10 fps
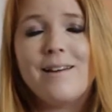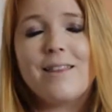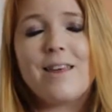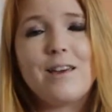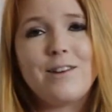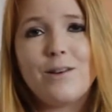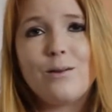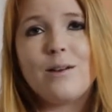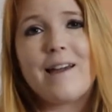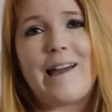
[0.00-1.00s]
thank
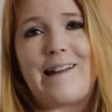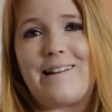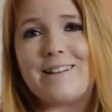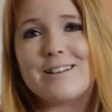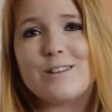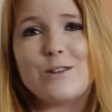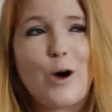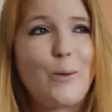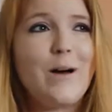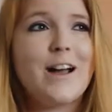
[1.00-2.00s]
you again
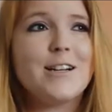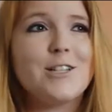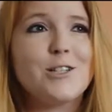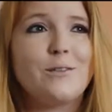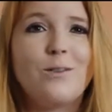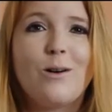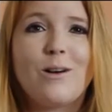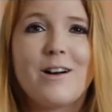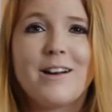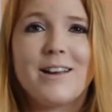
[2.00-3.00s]
so much
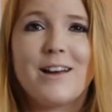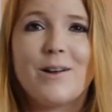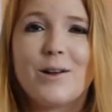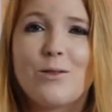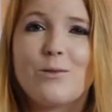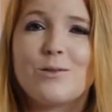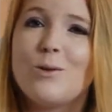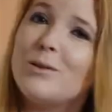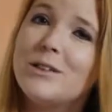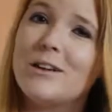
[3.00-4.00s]
for getting through this
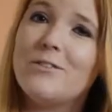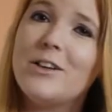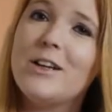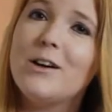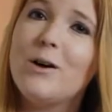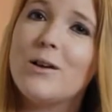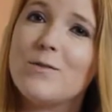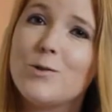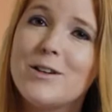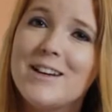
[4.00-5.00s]
whole entire video
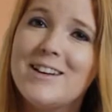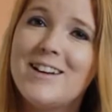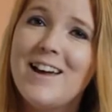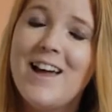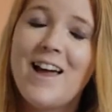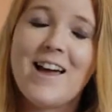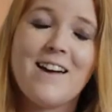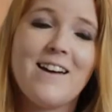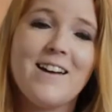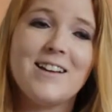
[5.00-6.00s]
if you did,
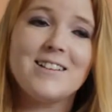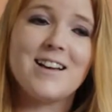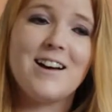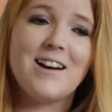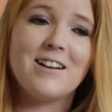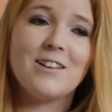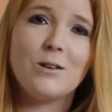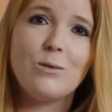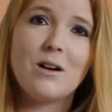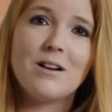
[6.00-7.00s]
and
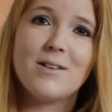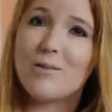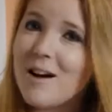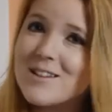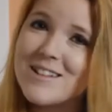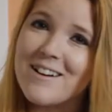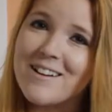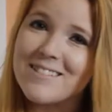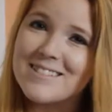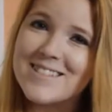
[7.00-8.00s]
you are a rock
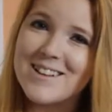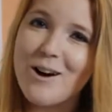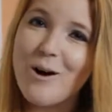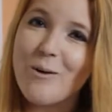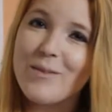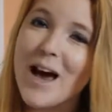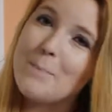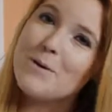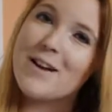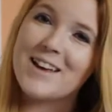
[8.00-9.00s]
star. So
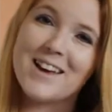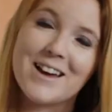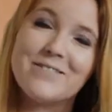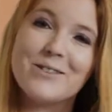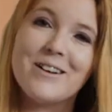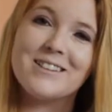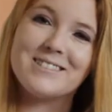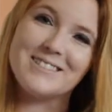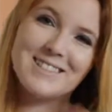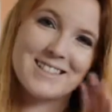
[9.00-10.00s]
happy ranking,
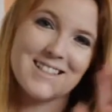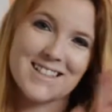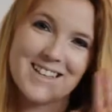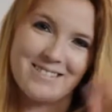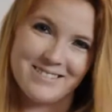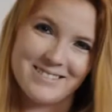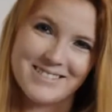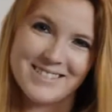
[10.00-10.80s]
everyone. See you.